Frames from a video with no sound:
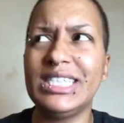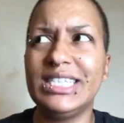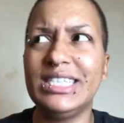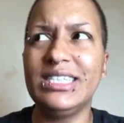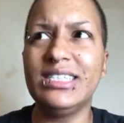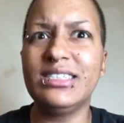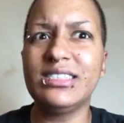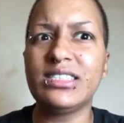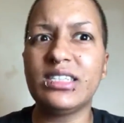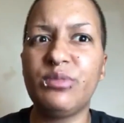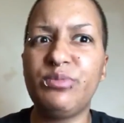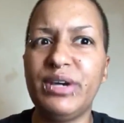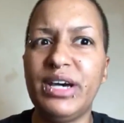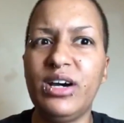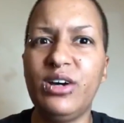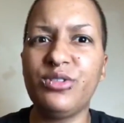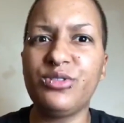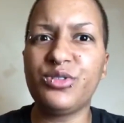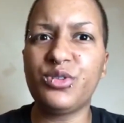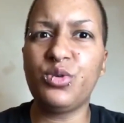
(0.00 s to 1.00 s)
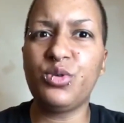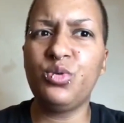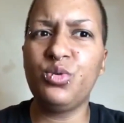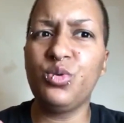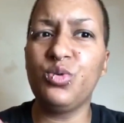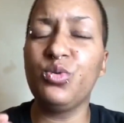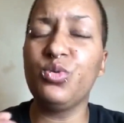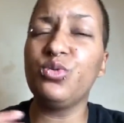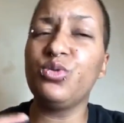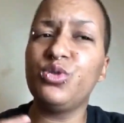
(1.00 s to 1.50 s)
is about the
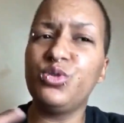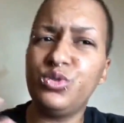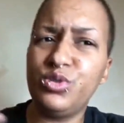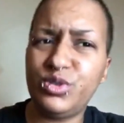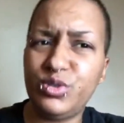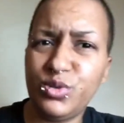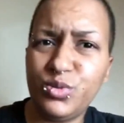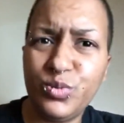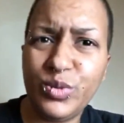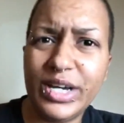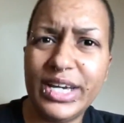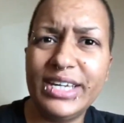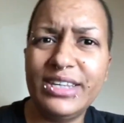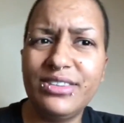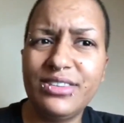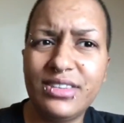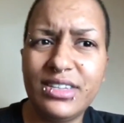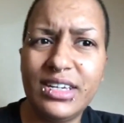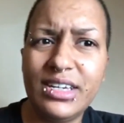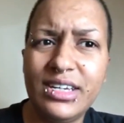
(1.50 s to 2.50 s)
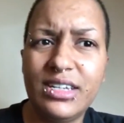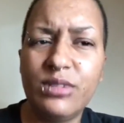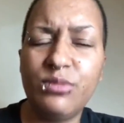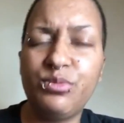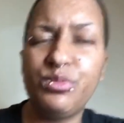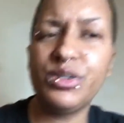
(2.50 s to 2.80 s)
whole losing weight thing,